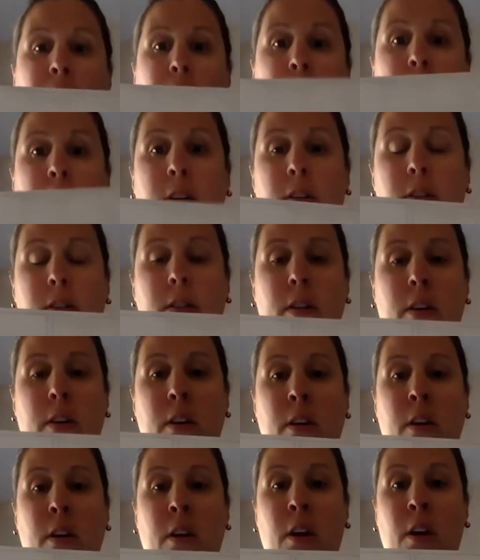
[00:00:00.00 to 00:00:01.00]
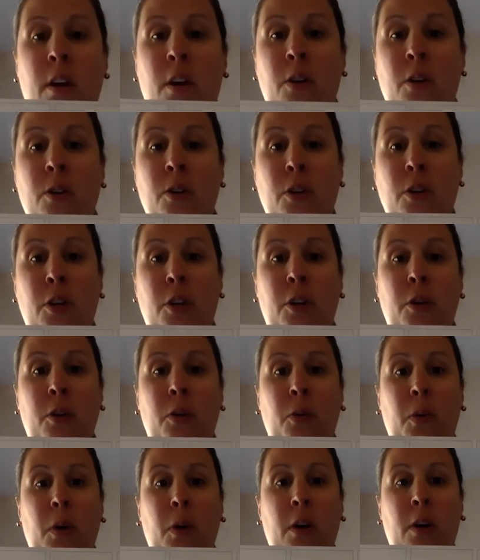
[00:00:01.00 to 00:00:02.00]
words:
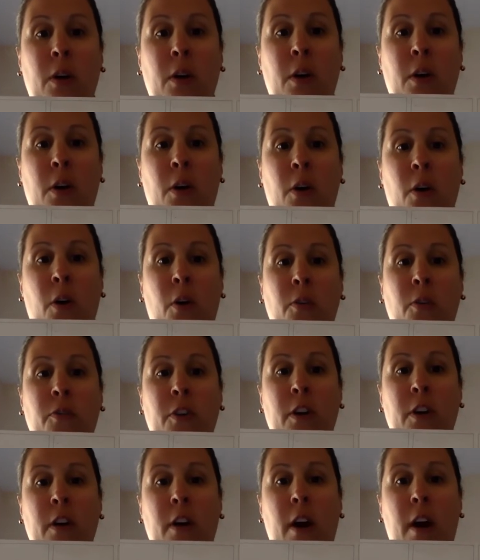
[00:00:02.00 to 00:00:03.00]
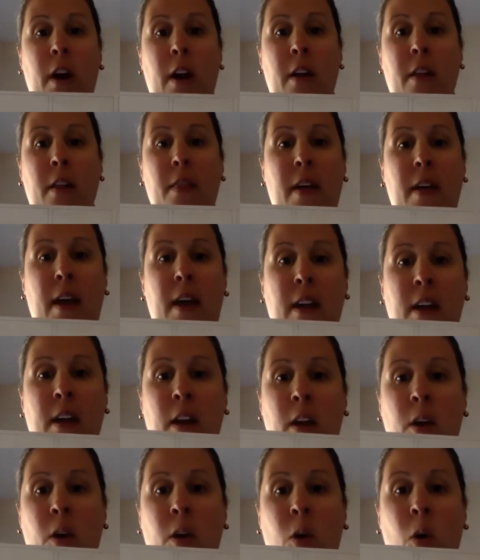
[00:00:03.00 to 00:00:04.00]
new, over,
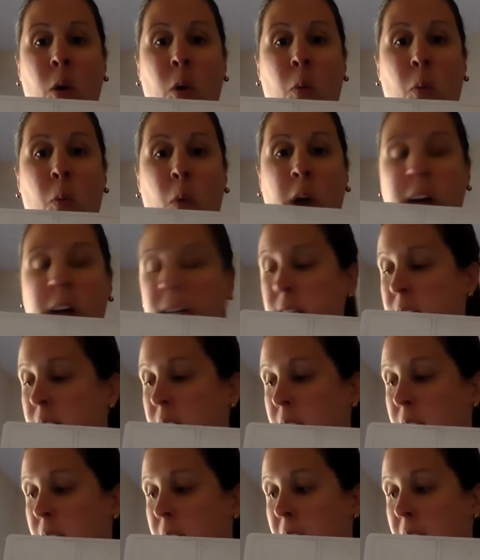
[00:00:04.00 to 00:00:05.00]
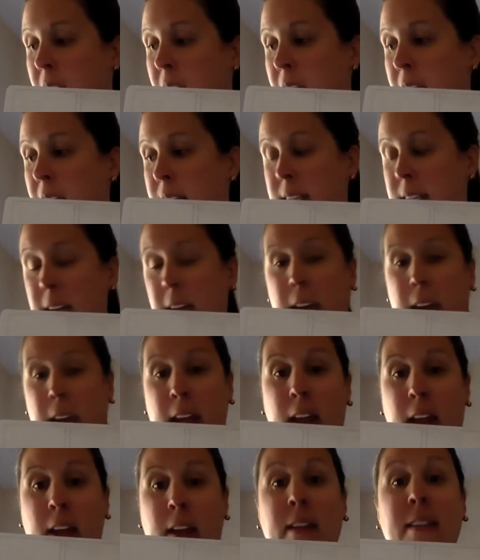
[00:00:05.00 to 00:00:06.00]
then, want, and day.
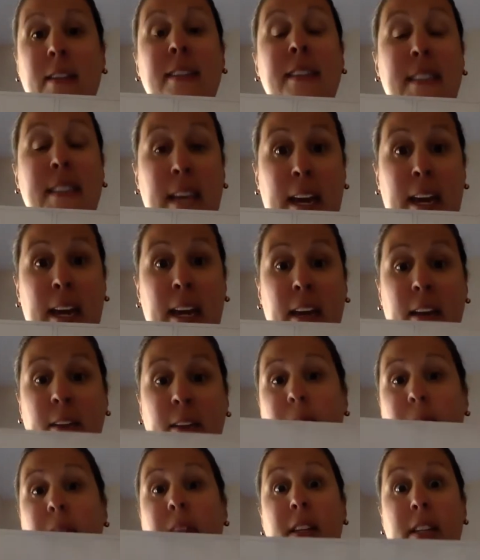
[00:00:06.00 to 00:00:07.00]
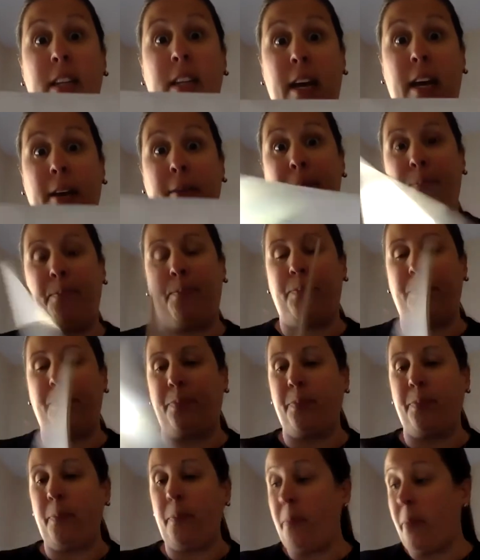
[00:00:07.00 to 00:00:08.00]
Day, the day.
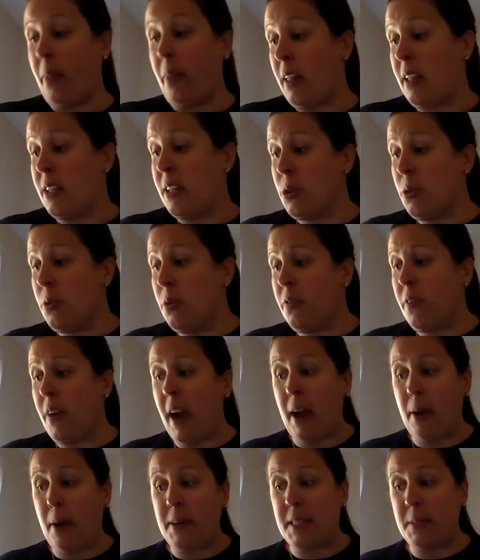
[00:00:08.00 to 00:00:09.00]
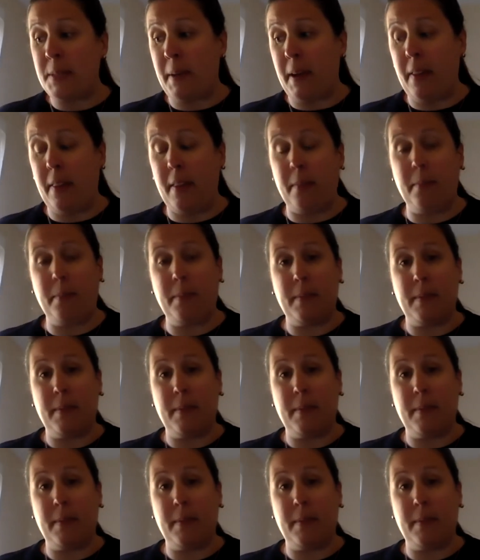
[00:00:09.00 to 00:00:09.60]
Let's go over how we spell them.